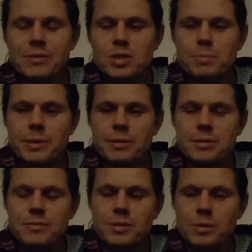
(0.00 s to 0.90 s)

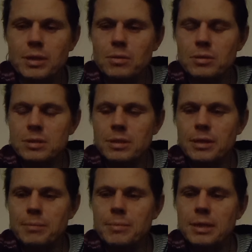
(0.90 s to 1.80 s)
experienced for quite a long
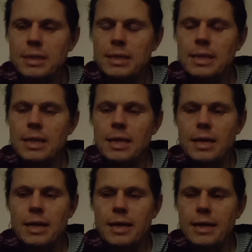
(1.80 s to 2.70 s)
time.
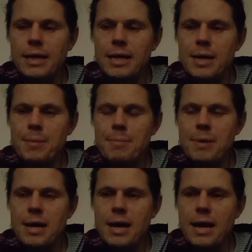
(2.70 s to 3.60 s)

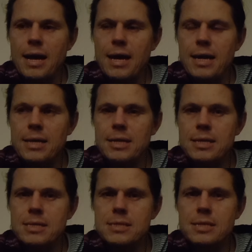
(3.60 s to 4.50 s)
Um,
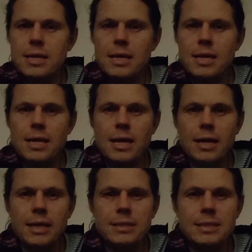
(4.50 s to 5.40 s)
and
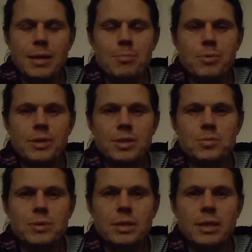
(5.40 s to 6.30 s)
I guess that brings
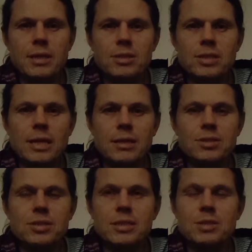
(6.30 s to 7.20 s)
with it
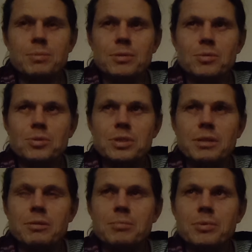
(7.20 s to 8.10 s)
challenges, but
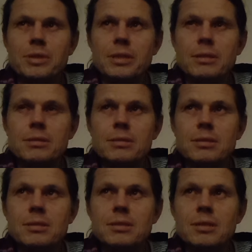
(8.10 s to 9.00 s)
also it
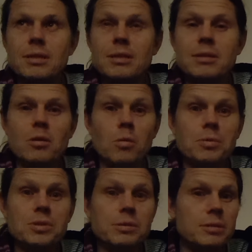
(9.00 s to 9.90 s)
brings
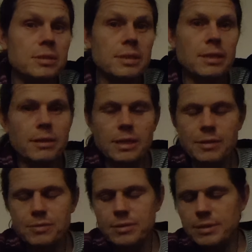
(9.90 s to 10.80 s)
opportunity, like
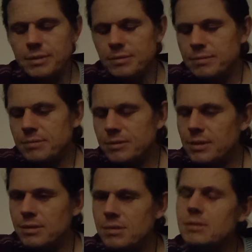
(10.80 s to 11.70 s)
everything
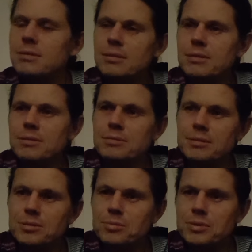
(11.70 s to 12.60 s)
does. You know,
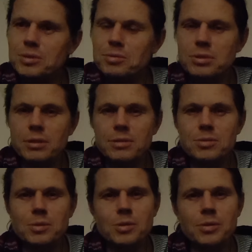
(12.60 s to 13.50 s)
there's always two sides
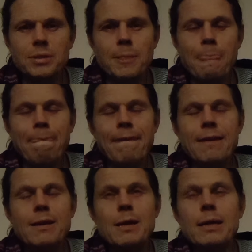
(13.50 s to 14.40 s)
to a coin.
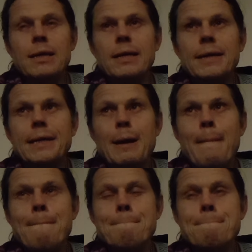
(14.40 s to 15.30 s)

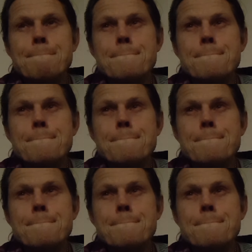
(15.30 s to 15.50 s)
Um,